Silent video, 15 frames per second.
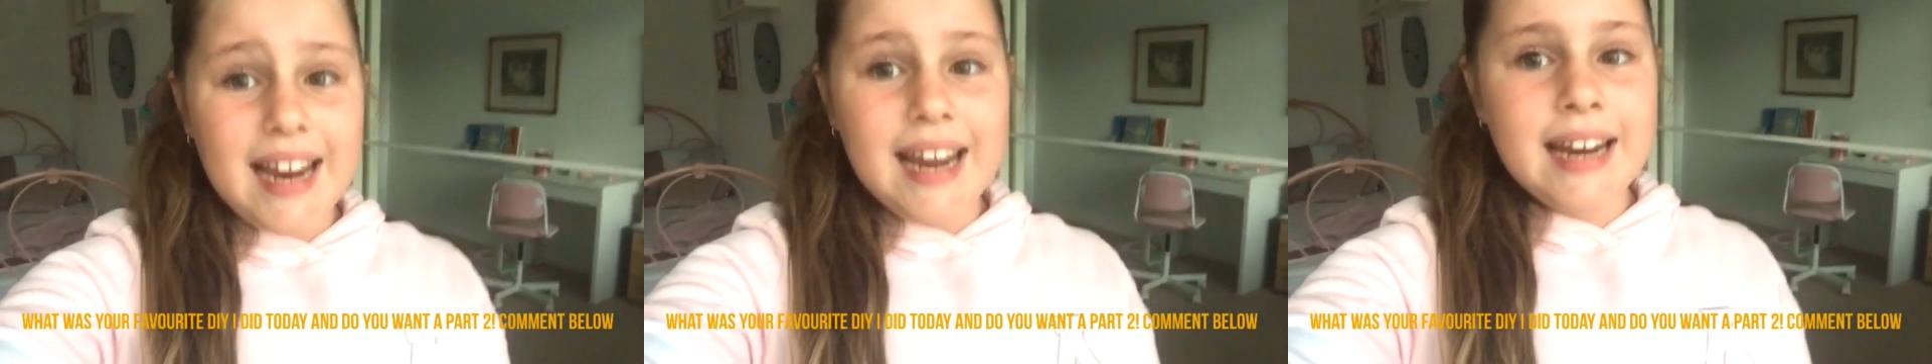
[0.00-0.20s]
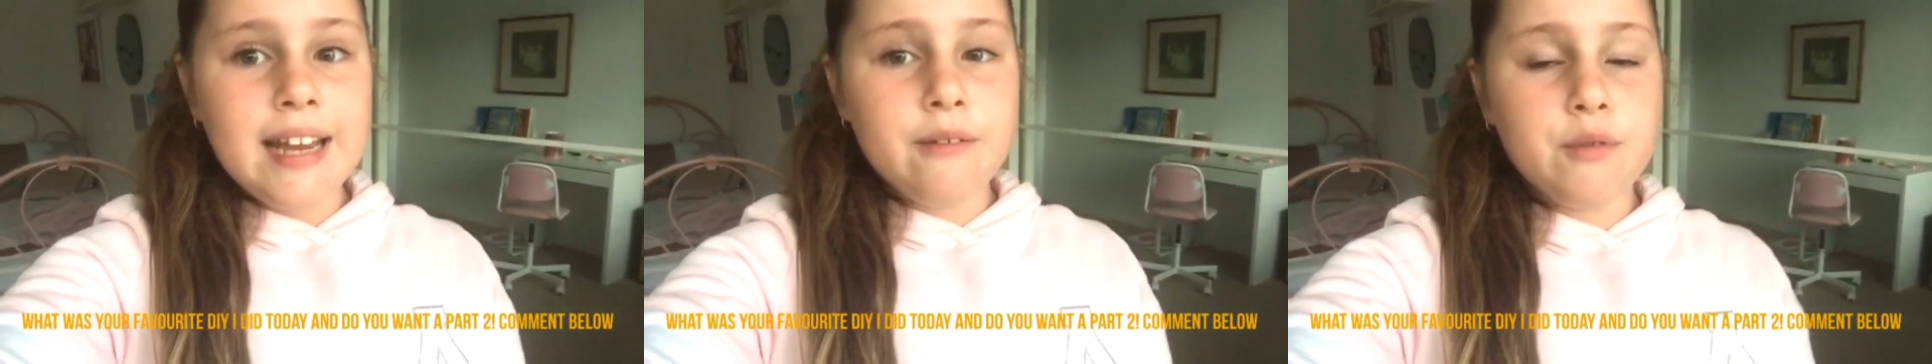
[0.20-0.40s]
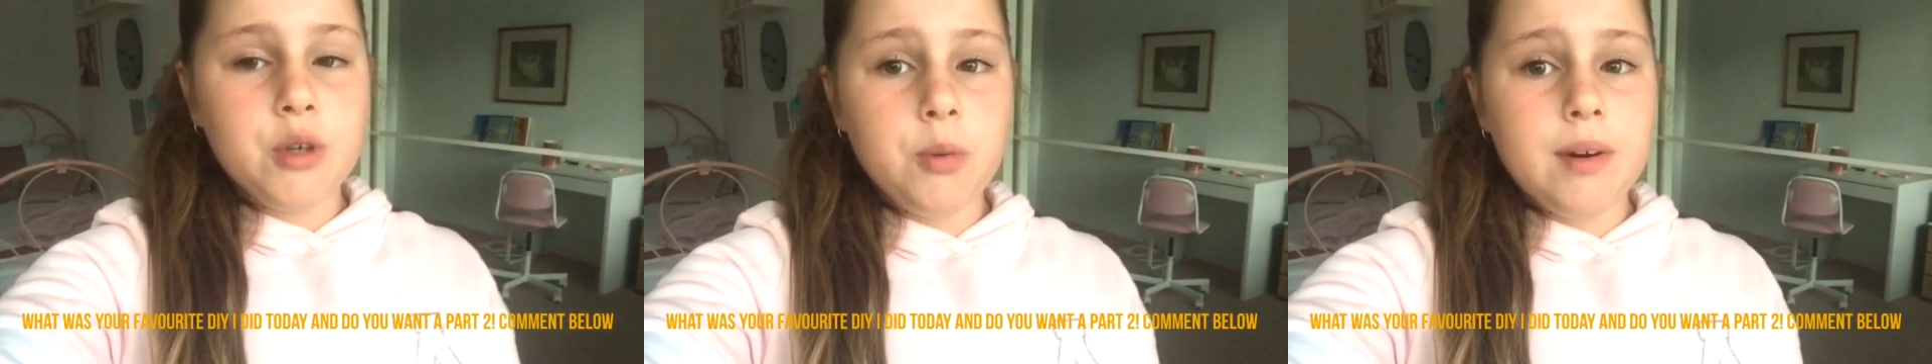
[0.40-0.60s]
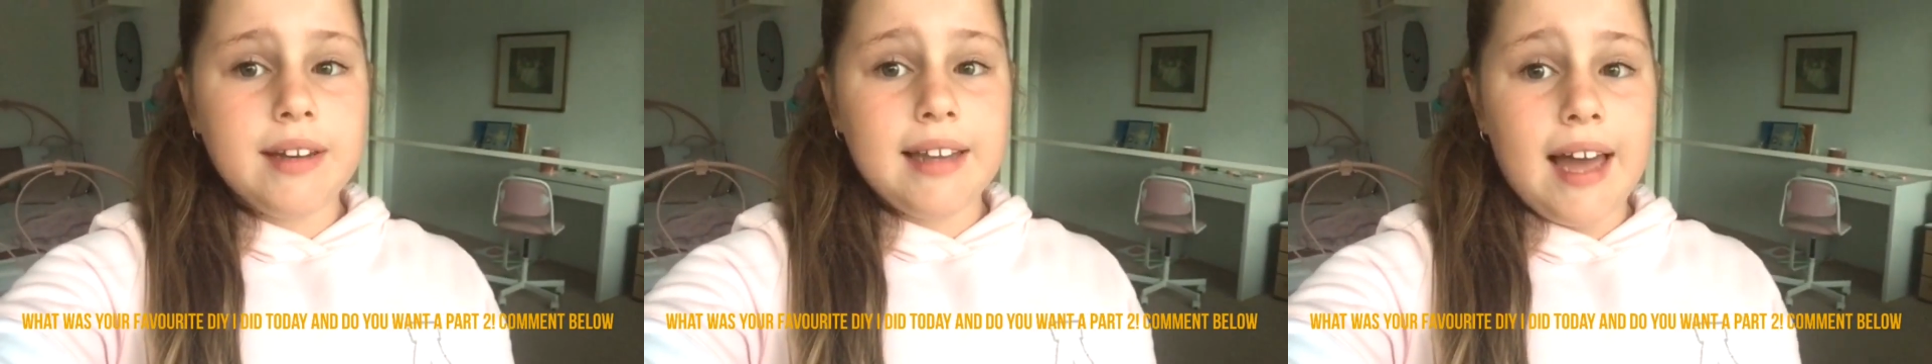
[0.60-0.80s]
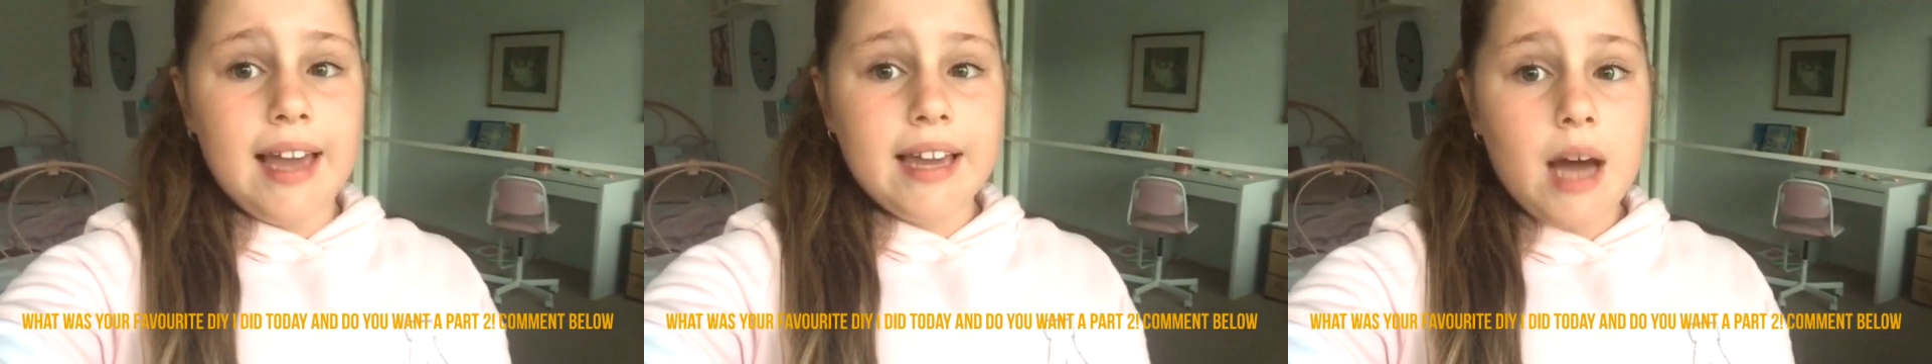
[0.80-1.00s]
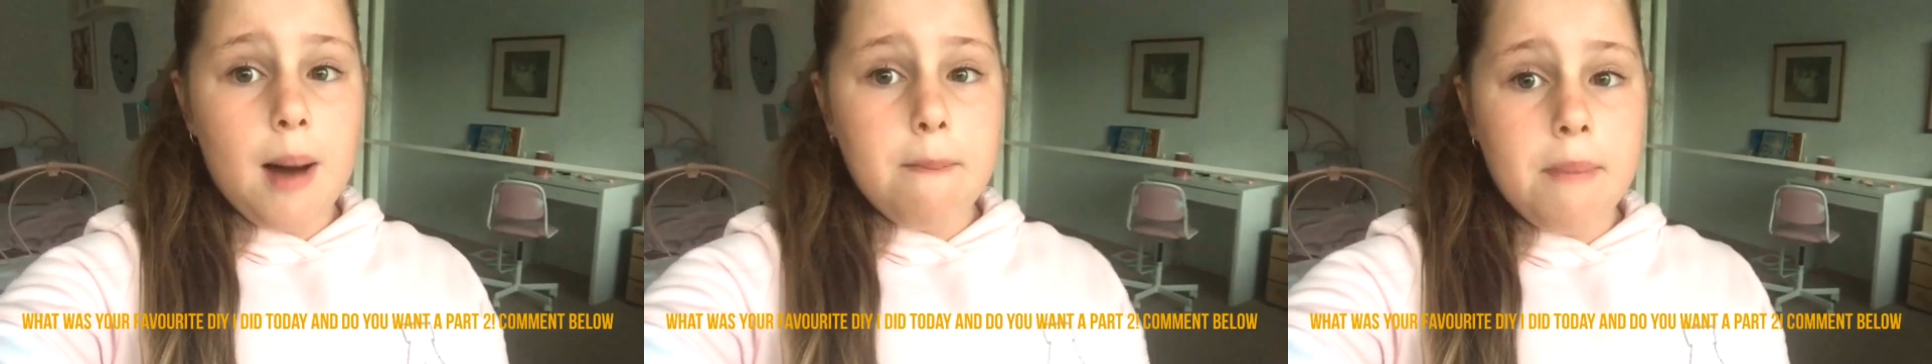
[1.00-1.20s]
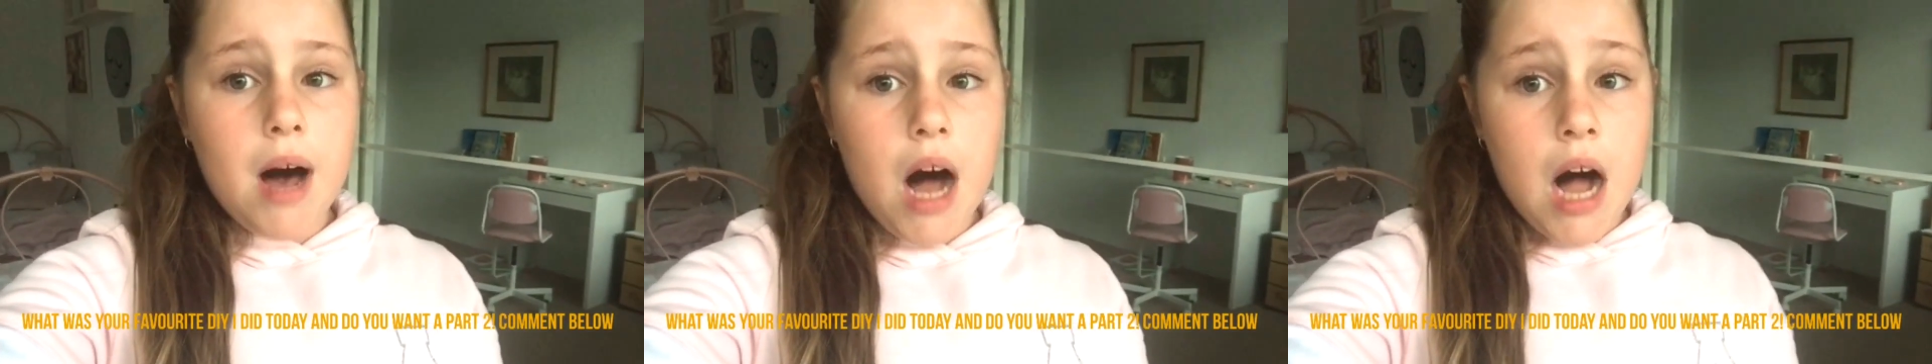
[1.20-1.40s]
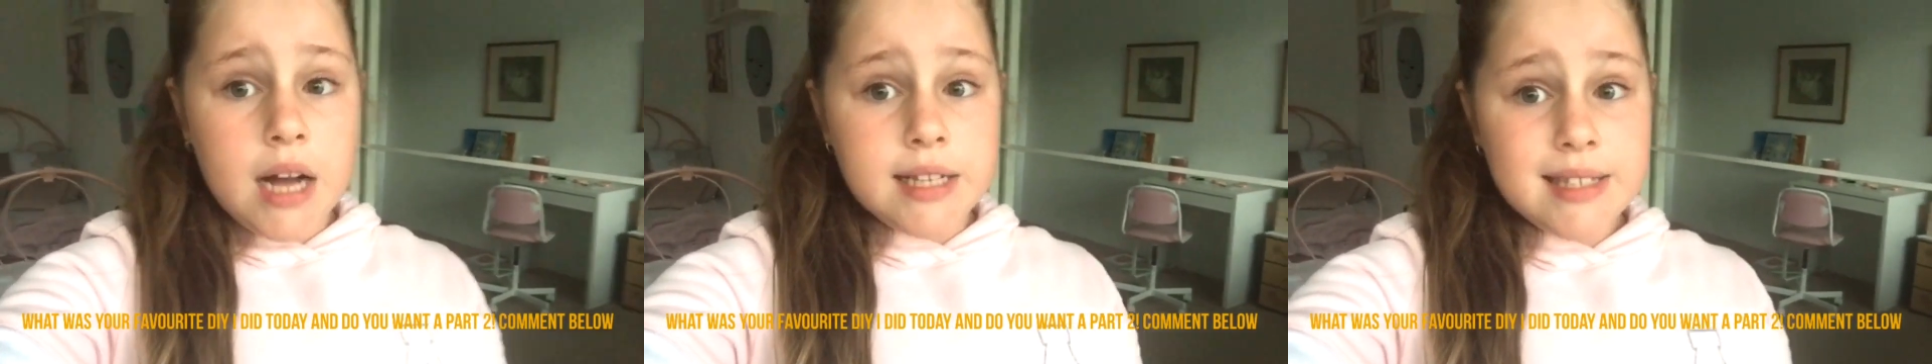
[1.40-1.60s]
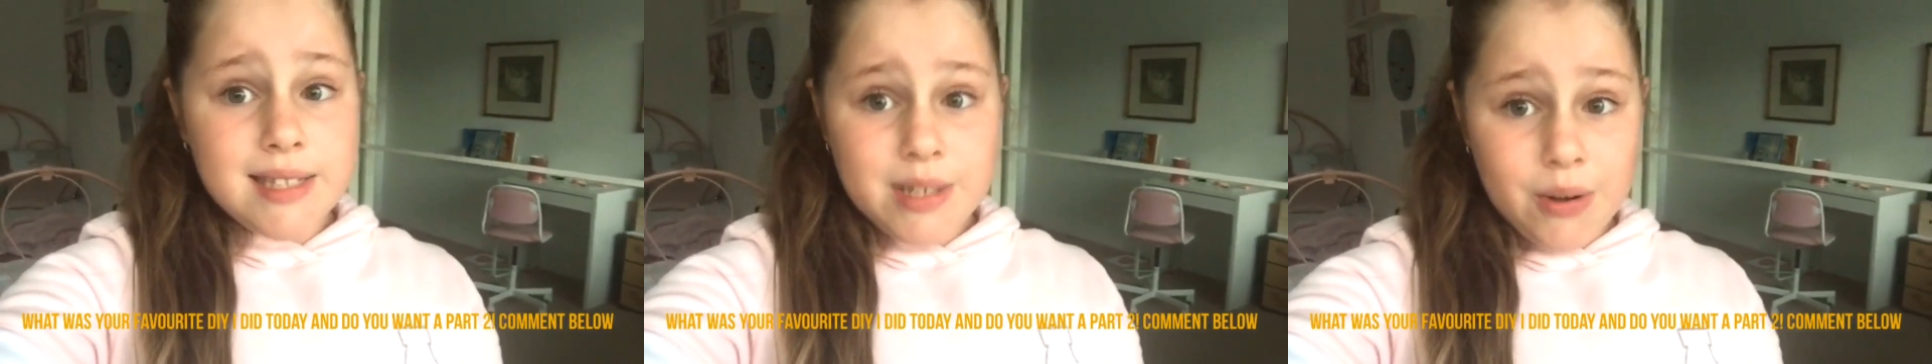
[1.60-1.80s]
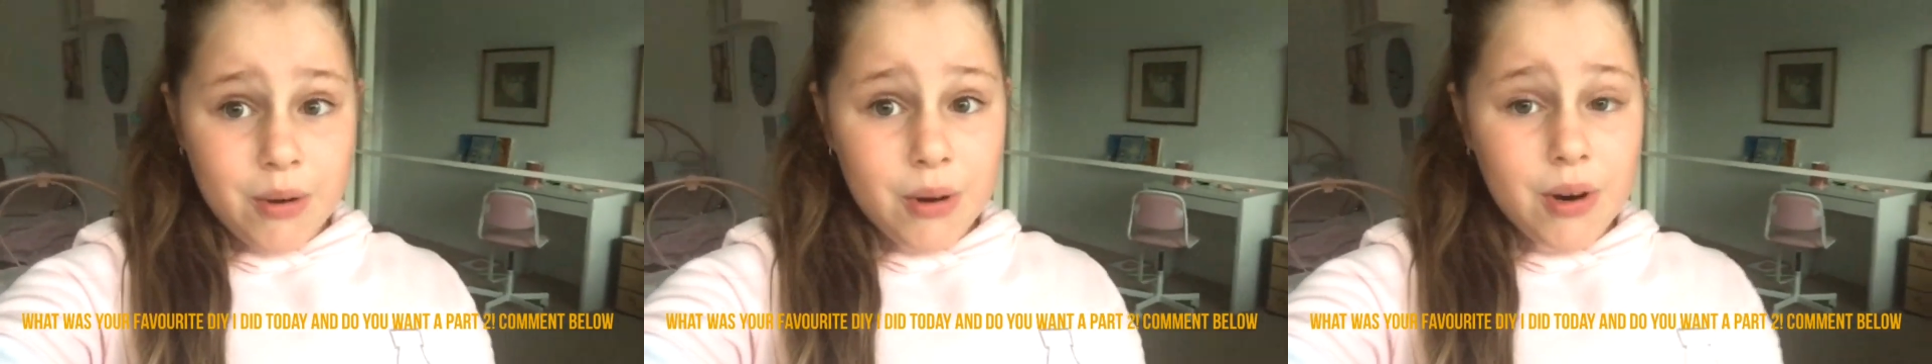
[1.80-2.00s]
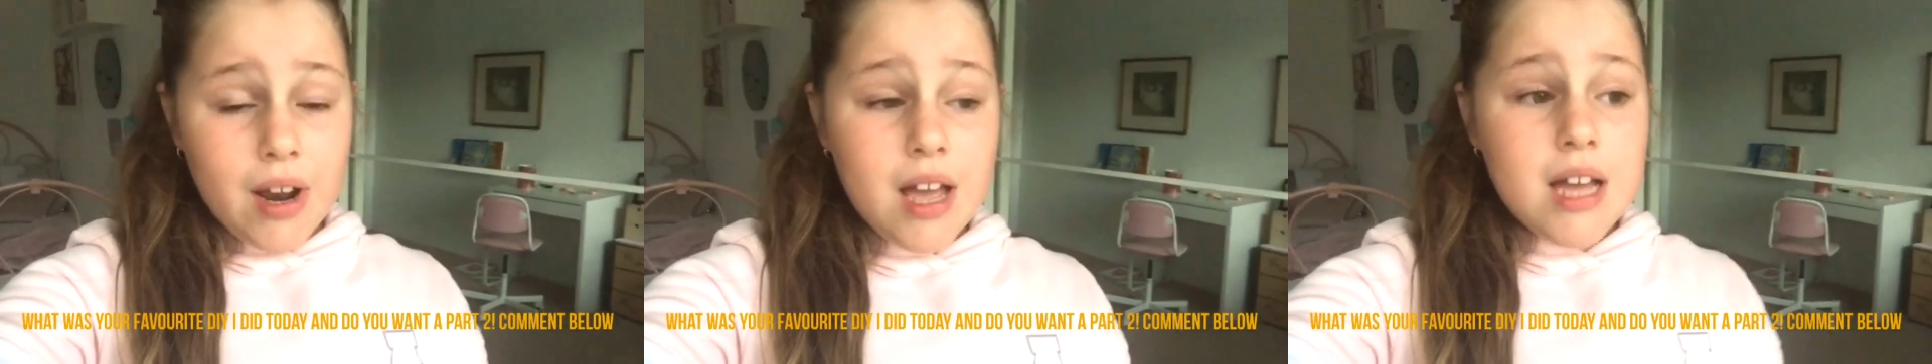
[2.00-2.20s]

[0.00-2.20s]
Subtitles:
and if you would like a part 2,